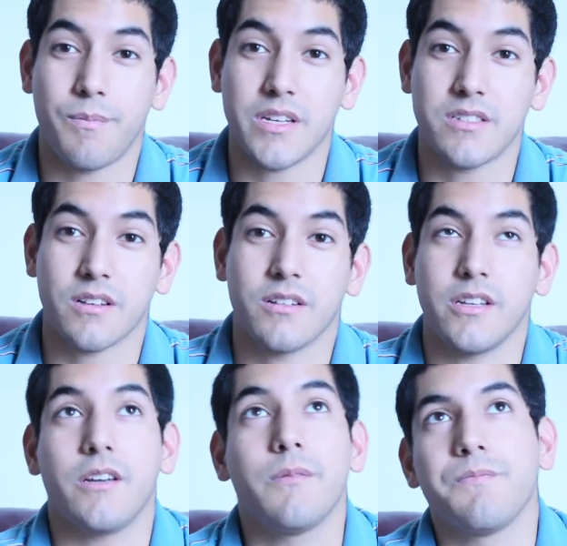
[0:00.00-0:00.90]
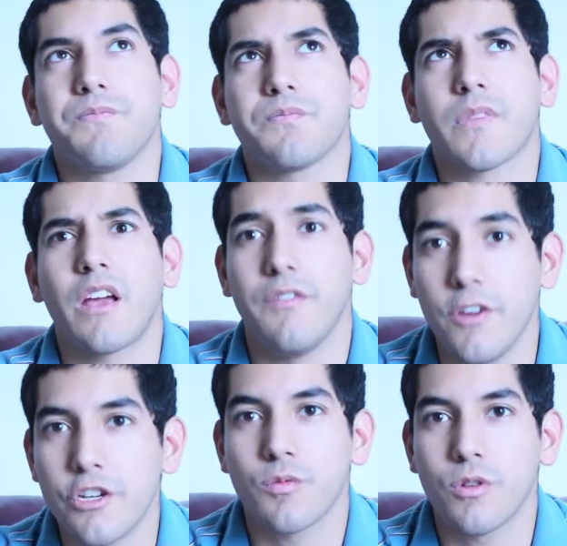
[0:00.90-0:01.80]
Basically,
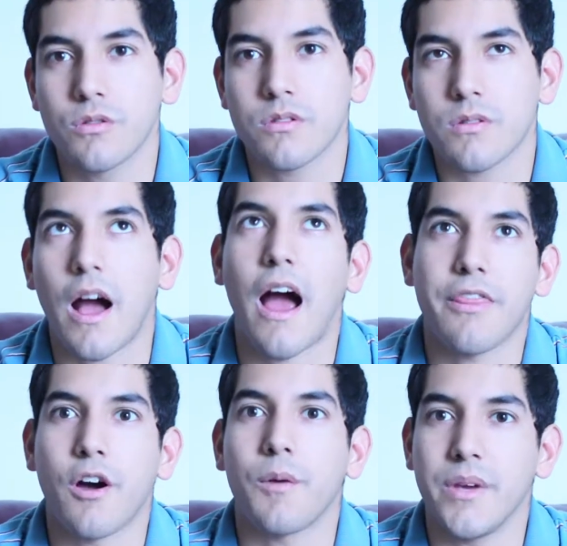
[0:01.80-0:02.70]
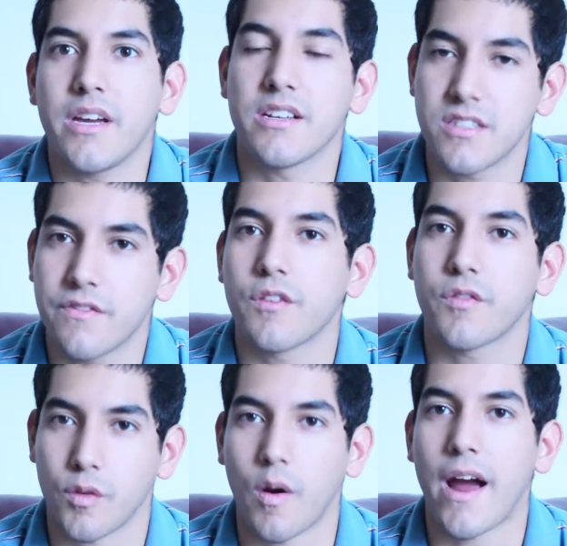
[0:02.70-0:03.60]
visuals. I thought because of the
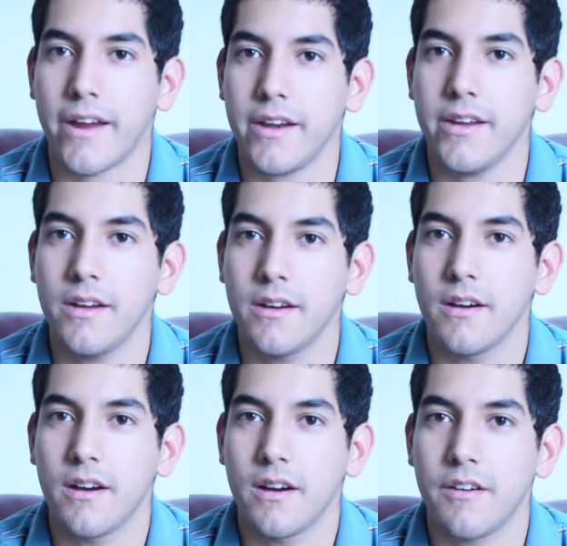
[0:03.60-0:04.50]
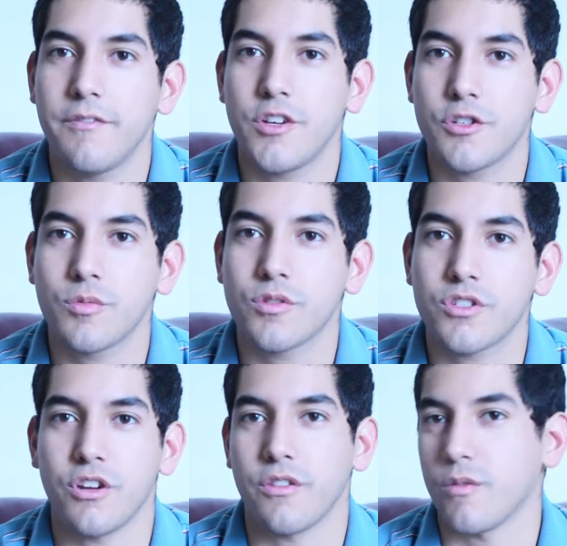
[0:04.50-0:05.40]
variety of
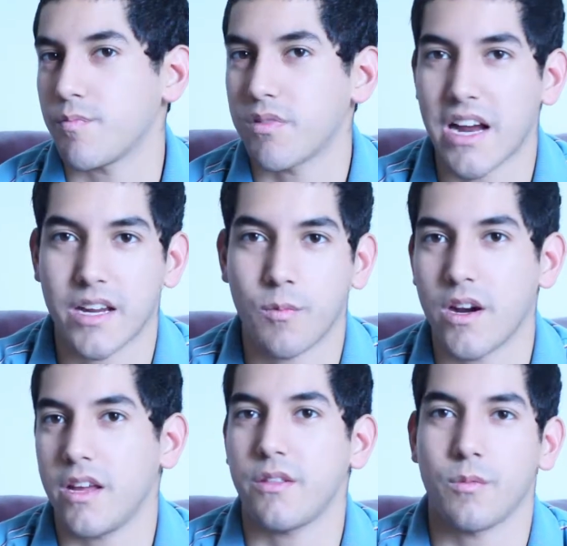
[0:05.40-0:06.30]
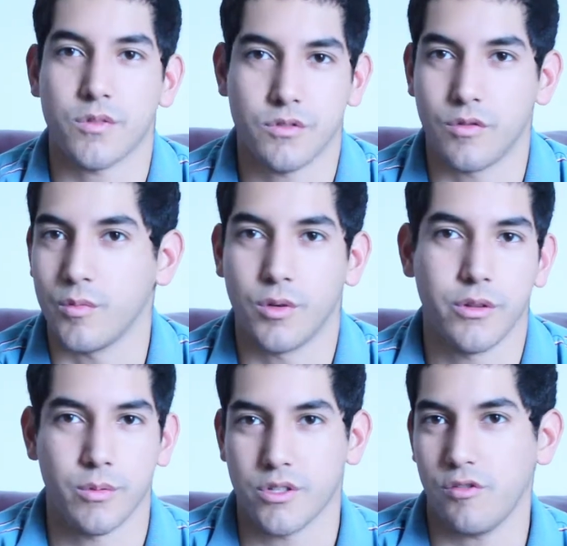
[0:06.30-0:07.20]
visuals, you know, there was black and white, there was
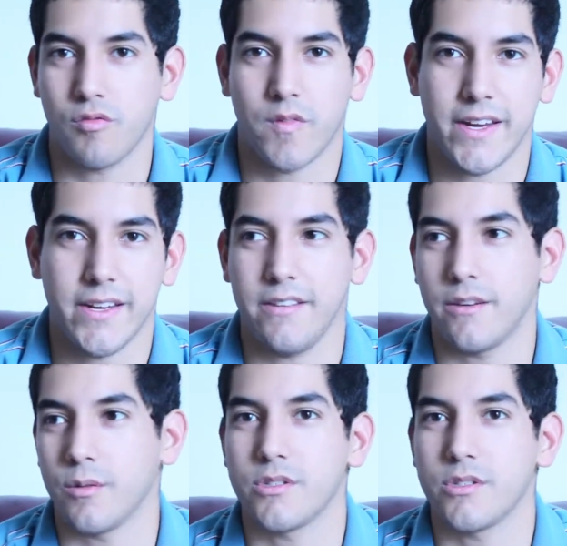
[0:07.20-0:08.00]
normal, there was grainy, there